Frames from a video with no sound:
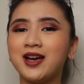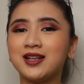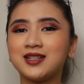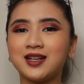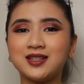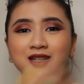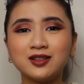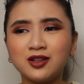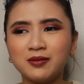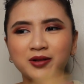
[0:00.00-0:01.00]
it's like
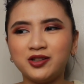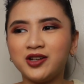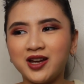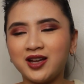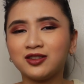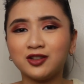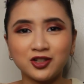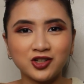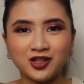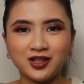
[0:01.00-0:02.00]
sealed up and you can't
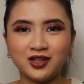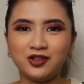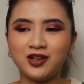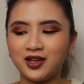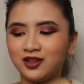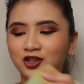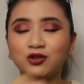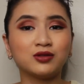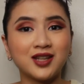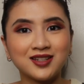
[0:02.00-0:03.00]
touch it and you can't, you
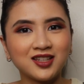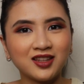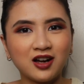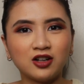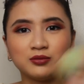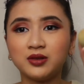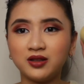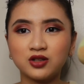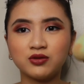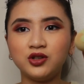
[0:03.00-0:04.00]
know, test it out. But
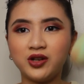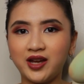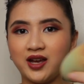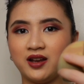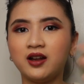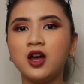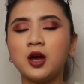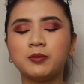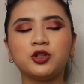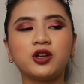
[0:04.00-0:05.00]
this one you can,
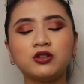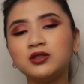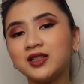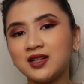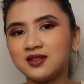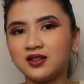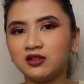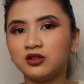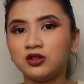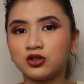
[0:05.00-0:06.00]
but you can only test it
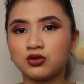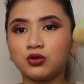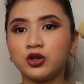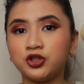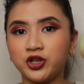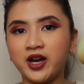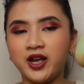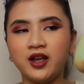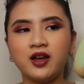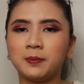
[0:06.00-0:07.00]
out in the store
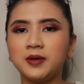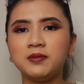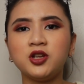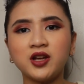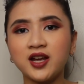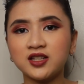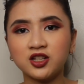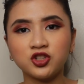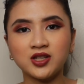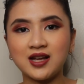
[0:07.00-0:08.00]
dry. Maybe you guys
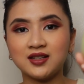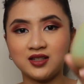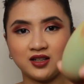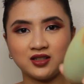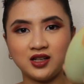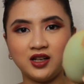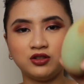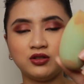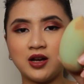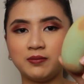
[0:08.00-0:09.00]
can just ask the sales lady
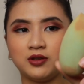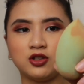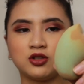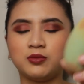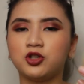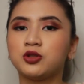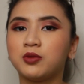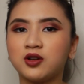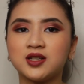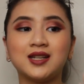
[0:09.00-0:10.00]
to dampen the sponge,
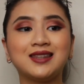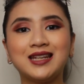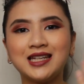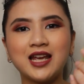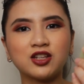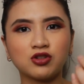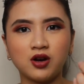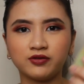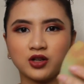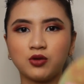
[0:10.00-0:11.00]
because it did get
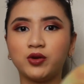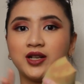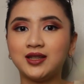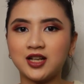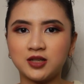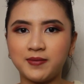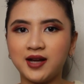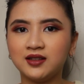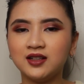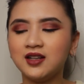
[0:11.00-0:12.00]
softer when it
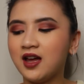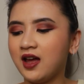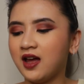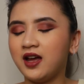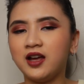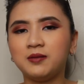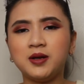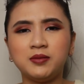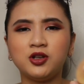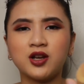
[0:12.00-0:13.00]
expanded, and
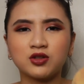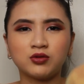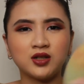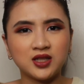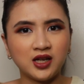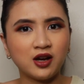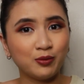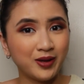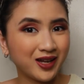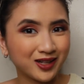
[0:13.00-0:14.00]
maybe you guys want to see how
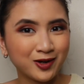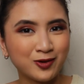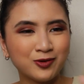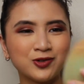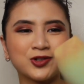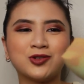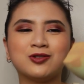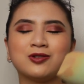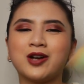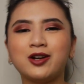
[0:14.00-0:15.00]
big it goes.
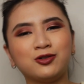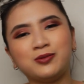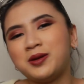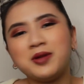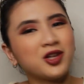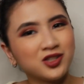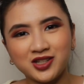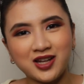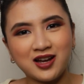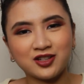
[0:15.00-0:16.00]
So I don't know, maybe you can
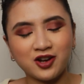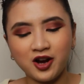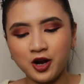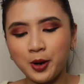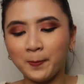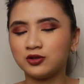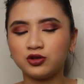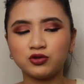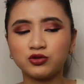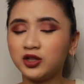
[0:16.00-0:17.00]
just ask her.
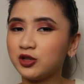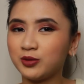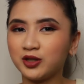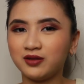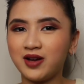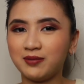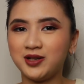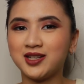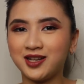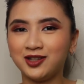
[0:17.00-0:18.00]
So it was really smart of Happy
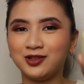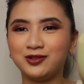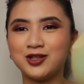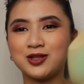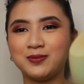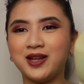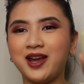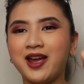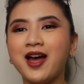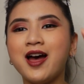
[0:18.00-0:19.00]
Skin to
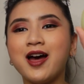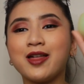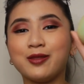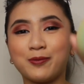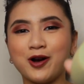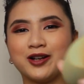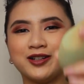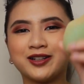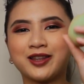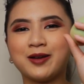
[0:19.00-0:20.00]
display the
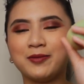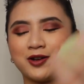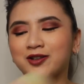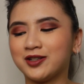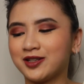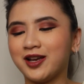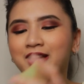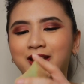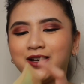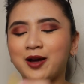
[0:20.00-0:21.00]
product, because
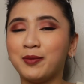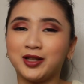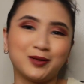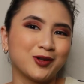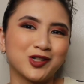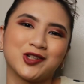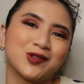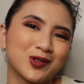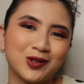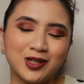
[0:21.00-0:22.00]
again, I bought it because it
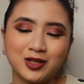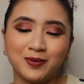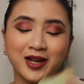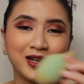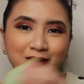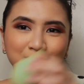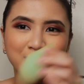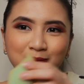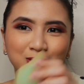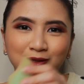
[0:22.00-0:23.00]
was on display and I was
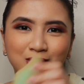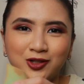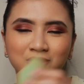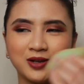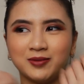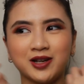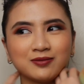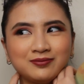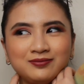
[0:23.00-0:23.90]
able to touch it. I'm like,